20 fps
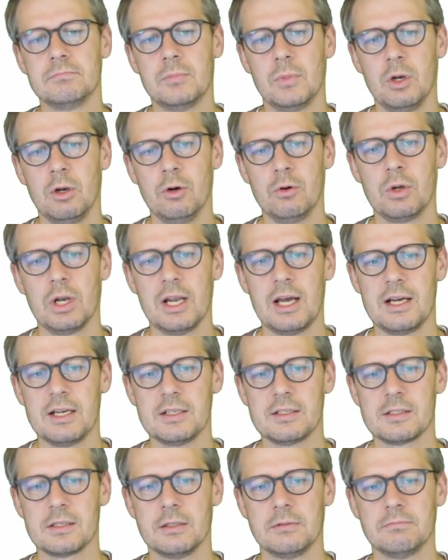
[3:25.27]

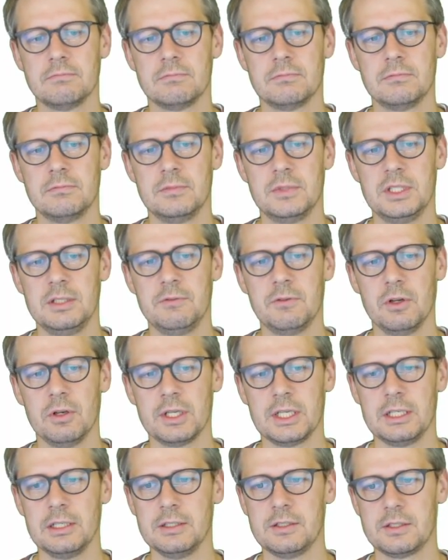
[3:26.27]
Localized, default
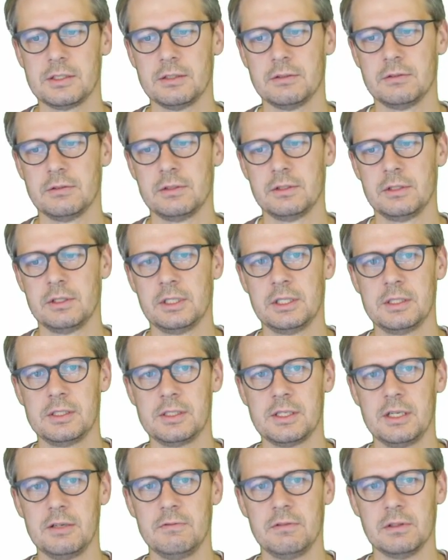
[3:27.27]
English,
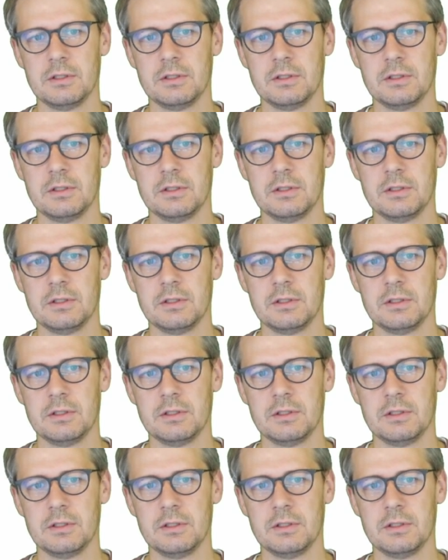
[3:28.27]
save.